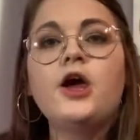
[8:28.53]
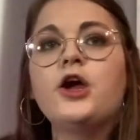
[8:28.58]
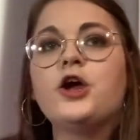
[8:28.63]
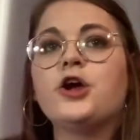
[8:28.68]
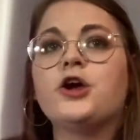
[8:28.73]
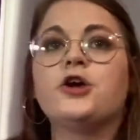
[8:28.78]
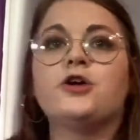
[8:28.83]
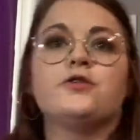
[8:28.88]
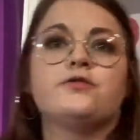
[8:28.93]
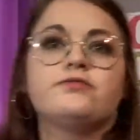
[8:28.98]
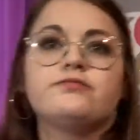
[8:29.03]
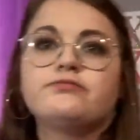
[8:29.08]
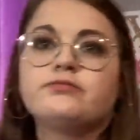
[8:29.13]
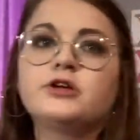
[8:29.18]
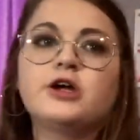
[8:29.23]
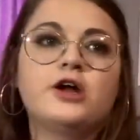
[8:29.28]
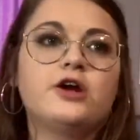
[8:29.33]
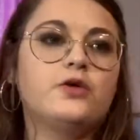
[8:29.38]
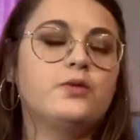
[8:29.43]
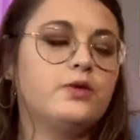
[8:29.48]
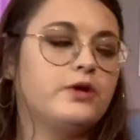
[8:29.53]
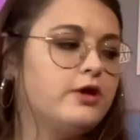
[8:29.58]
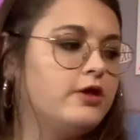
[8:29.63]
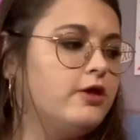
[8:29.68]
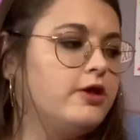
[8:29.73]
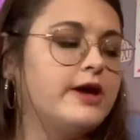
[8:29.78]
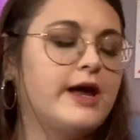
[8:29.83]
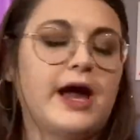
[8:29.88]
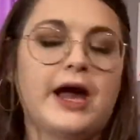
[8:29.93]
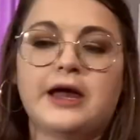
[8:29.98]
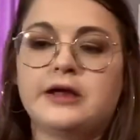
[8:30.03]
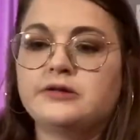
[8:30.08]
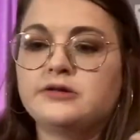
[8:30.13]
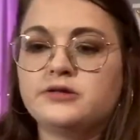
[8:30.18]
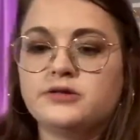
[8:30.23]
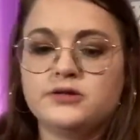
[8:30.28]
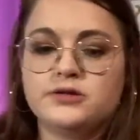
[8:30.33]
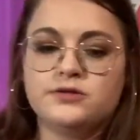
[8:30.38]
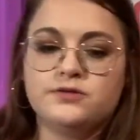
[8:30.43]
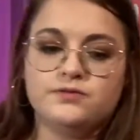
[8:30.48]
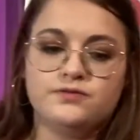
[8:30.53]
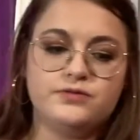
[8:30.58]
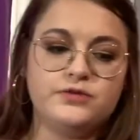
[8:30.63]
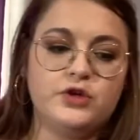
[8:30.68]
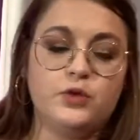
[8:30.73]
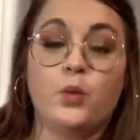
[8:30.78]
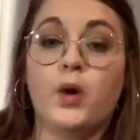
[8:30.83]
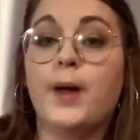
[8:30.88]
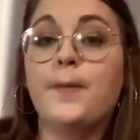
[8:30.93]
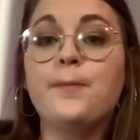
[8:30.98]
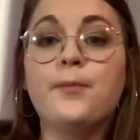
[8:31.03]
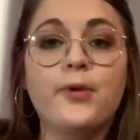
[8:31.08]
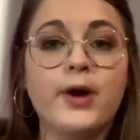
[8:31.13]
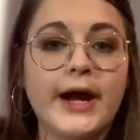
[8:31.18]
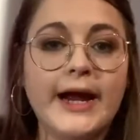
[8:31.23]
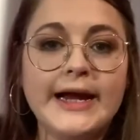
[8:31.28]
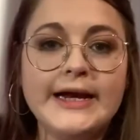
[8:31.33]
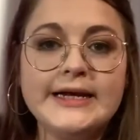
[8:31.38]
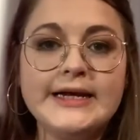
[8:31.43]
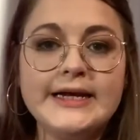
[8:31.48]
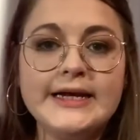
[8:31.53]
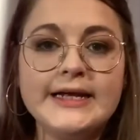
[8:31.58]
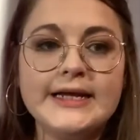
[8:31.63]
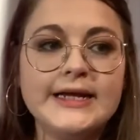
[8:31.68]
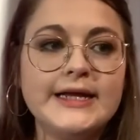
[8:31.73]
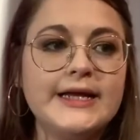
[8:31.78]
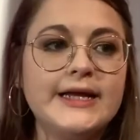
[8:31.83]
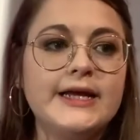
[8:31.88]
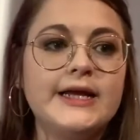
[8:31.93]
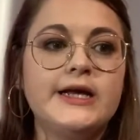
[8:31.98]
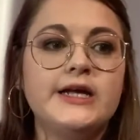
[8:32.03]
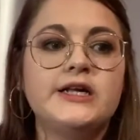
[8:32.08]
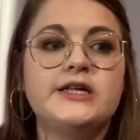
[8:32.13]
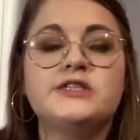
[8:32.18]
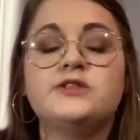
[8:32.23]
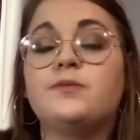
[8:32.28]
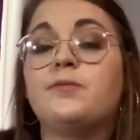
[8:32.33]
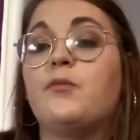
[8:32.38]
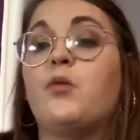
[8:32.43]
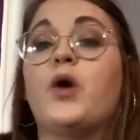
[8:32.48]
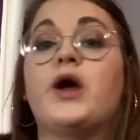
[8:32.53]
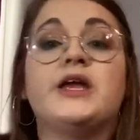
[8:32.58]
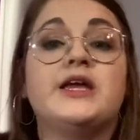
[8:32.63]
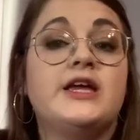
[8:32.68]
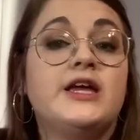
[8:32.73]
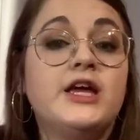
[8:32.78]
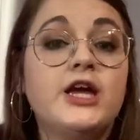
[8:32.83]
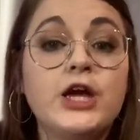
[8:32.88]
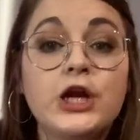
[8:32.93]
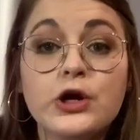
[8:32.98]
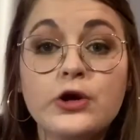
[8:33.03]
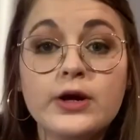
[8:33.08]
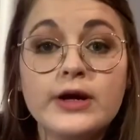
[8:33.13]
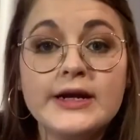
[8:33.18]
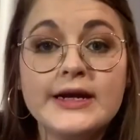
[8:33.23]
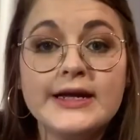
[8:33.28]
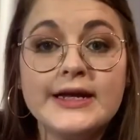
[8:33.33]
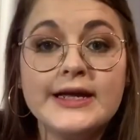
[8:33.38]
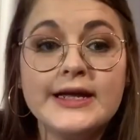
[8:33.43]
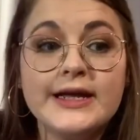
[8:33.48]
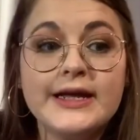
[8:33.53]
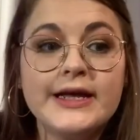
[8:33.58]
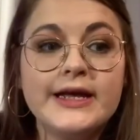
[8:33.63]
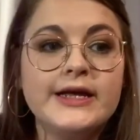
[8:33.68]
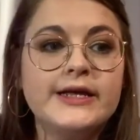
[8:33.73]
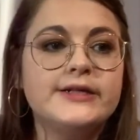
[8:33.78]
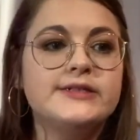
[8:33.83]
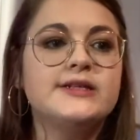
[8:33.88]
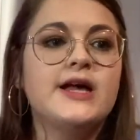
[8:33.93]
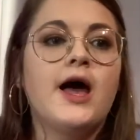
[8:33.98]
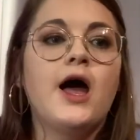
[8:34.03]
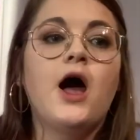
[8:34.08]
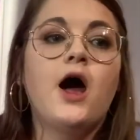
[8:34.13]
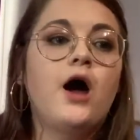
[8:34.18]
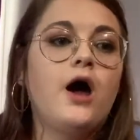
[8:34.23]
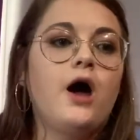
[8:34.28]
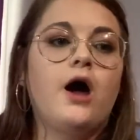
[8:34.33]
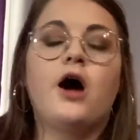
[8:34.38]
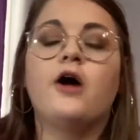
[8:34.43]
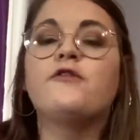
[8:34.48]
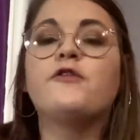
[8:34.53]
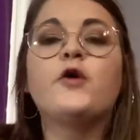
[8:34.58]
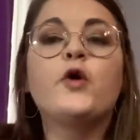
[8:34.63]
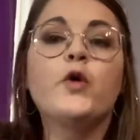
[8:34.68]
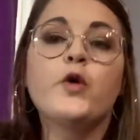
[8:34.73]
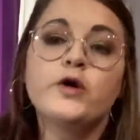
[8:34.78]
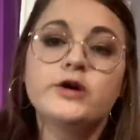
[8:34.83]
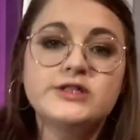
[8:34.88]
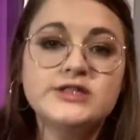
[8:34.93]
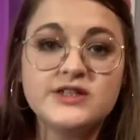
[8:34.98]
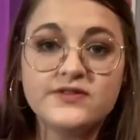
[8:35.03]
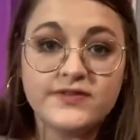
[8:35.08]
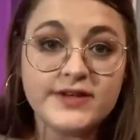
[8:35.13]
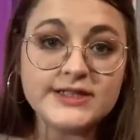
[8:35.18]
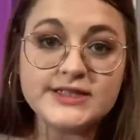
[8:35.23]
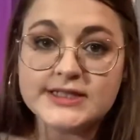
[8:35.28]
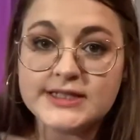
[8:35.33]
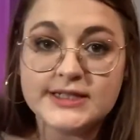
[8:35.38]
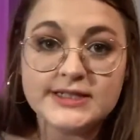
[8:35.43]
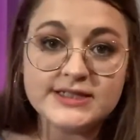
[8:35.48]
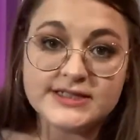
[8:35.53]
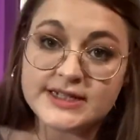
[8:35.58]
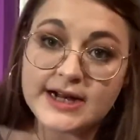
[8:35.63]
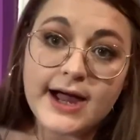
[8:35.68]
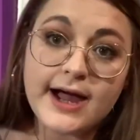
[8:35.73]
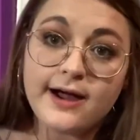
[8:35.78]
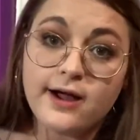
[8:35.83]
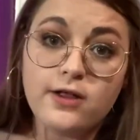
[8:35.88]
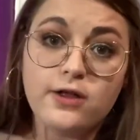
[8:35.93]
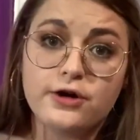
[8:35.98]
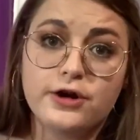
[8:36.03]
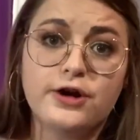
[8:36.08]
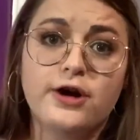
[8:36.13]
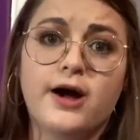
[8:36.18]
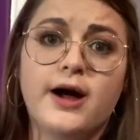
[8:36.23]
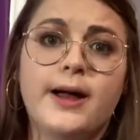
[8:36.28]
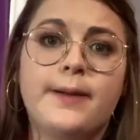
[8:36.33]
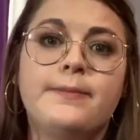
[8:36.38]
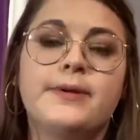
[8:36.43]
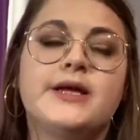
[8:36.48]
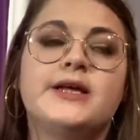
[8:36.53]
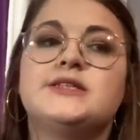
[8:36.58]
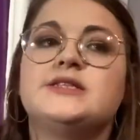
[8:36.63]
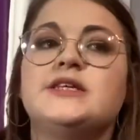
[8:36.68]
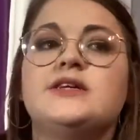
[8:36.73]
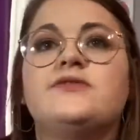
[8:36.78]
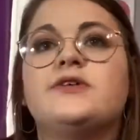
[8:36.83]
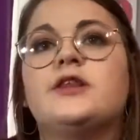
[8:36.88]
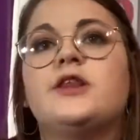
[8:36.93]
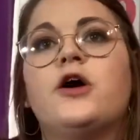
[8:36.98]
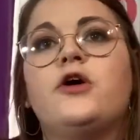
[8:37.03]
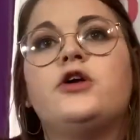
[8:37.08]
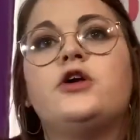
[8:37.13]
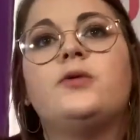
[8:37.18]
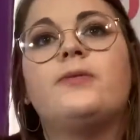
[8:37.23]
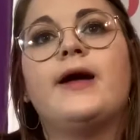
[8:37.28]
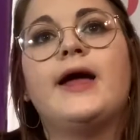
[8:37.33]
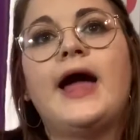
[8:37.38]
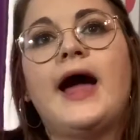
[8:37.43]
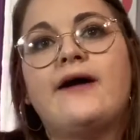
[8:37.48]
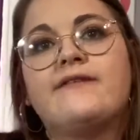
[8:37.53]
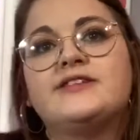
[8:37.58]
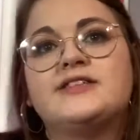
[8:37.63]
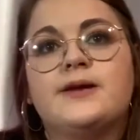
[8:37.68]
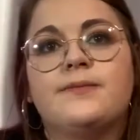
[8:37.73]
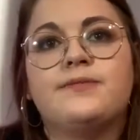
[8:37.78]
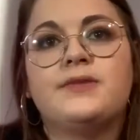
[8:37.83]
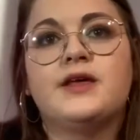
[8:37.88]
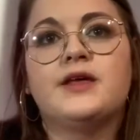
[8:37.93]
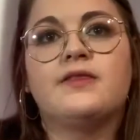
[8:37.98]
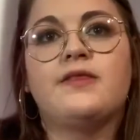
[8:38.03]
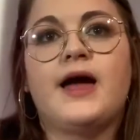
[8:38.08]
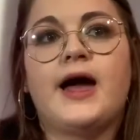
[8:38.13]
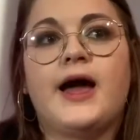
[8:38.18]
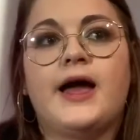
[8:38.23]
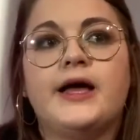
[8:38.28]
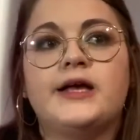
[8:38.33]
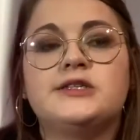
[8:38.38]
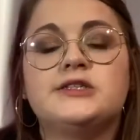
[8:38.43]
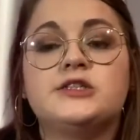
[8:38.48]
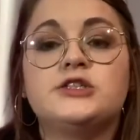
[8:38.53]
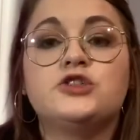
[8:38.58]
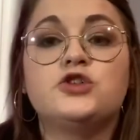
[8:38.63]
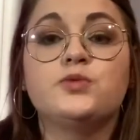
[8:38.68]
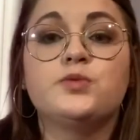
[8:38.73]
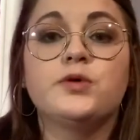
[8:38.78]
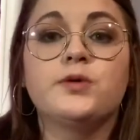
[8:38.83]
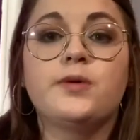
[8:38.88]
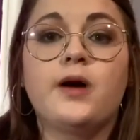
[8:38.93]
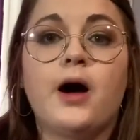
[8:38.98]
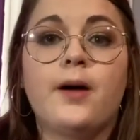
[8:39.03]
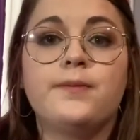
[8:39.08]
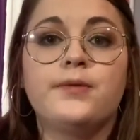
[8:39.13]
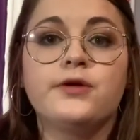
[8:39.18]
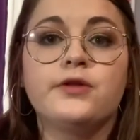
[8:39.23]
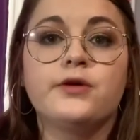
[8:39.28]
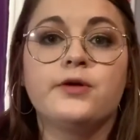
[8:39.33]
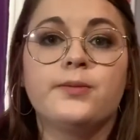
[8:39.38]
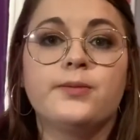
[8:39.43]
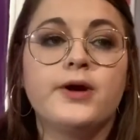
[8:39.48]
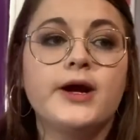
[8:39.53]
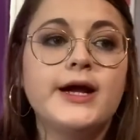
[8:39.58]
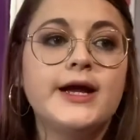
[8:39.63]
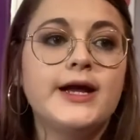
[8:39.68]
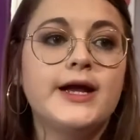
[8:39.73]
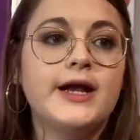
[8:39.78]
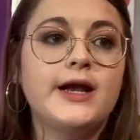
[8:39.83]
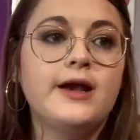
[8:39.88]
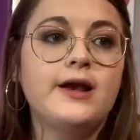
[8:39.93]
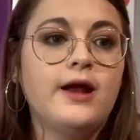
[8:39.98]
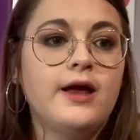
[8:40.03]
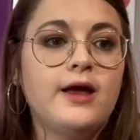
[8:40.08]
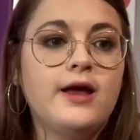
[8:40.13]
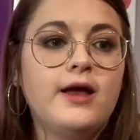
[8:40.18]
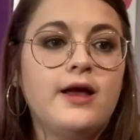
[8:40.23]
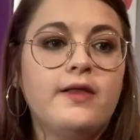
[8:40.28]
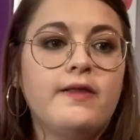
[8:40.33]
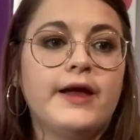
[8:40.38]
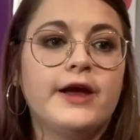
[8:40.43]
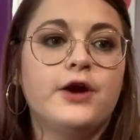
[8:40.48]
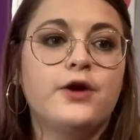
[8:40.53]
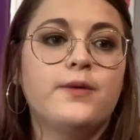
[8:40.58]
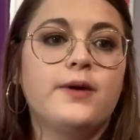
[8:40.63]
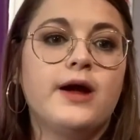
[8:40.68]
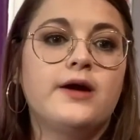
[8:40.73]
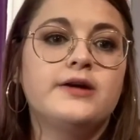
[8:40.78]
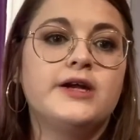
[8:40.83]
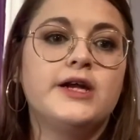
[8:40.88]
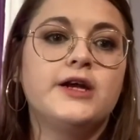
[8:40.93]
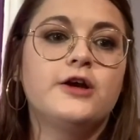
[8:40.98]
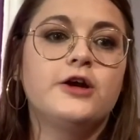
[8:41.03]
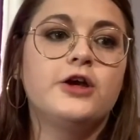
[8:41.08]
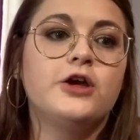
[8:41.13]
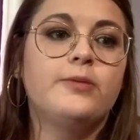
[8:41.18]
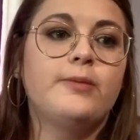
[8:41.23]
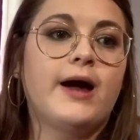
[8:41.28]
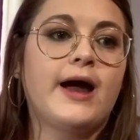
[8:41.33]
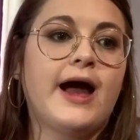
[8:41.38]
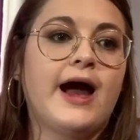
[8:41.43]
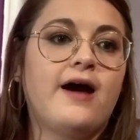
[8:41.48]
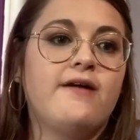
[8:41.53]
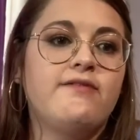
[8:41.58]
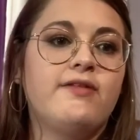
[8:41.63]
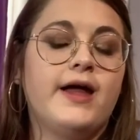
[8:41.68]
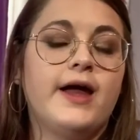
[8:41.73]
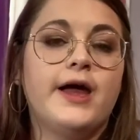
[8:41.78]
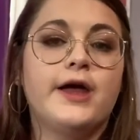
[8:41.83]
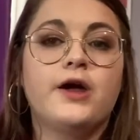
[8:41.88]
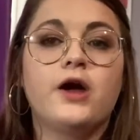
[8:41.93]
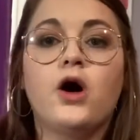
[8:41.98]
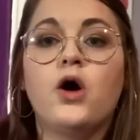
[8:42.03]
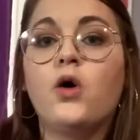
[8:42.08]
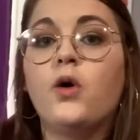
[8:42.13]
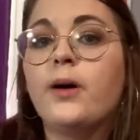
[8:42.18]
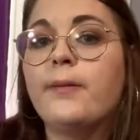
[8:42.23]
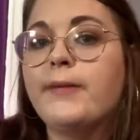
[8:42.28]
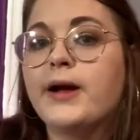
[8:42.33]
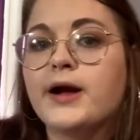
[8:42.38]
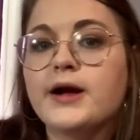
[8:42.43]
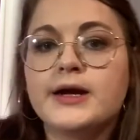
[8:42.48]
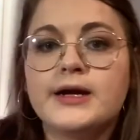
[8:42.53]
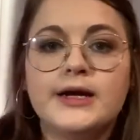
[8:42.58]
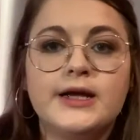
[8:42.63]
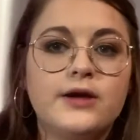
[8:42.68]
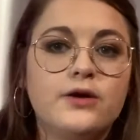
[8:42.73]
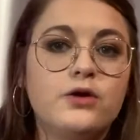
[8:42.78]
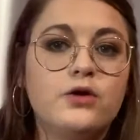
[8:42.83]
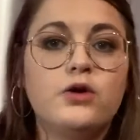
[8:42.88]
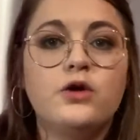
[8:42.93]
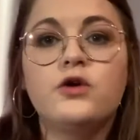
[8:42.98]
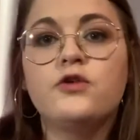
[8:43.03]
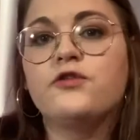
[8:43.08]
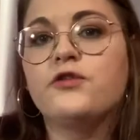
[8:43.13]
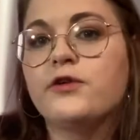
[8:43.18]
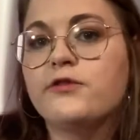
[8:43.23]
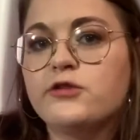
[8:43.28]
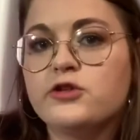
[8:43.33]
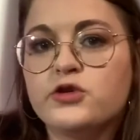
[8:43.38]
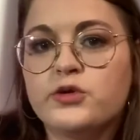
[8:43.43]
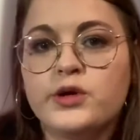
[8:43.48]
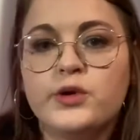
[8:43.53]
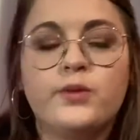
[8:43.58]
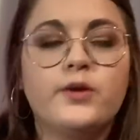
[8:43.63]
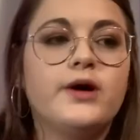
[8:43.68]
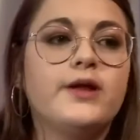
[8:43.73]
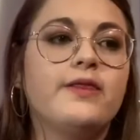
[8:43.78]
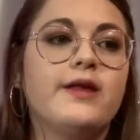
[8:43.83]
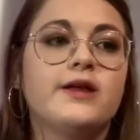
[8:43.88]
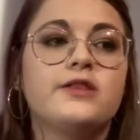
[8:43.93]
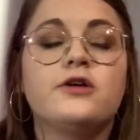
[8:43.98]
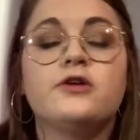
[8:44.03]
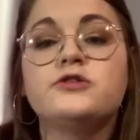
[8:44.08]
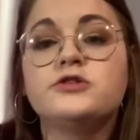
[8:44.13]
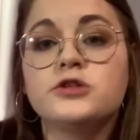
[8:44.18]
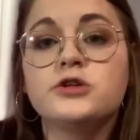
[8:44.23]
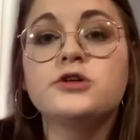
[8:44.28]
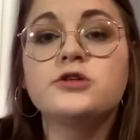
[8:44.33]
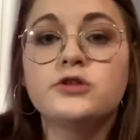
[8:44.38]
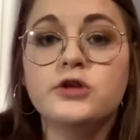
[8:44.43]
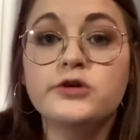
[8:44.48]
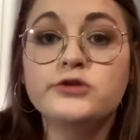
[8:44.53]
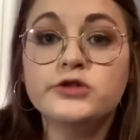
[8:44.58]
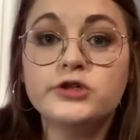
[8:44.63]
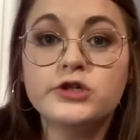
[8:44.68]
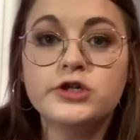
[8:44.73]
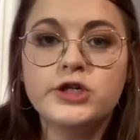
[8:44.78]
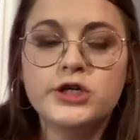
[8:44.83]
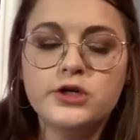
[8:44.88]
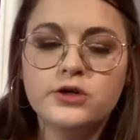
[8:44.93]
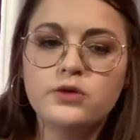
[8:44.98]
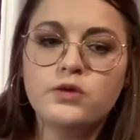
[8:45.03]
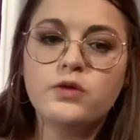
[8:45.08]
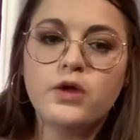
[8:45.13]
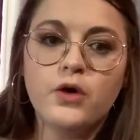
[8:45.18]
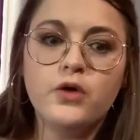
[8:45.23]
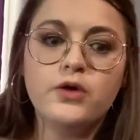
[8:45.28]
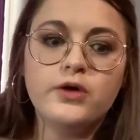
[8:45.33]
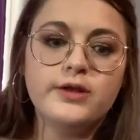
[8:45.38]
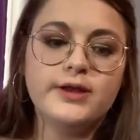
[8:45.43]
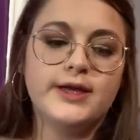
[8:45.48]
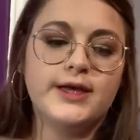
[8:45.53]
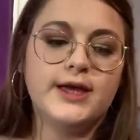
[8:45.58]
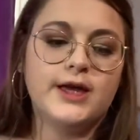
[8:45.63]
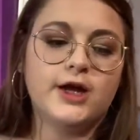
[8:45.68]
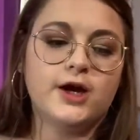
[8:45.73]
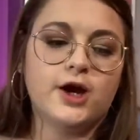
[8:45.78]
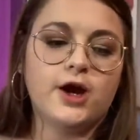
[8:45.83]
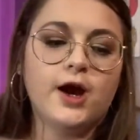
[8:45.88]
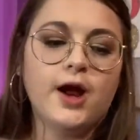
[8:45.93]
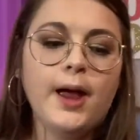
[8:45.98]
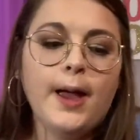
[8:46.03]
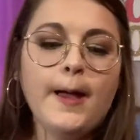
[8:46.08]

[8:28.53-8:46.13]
You're going to want to look at what brand it is, what year it is, of course, if it's in style or not. Because even though you may have something that is a super popular brand, like around here you might have like, oh, American Eagle, Forever 21, like those are cute locally here.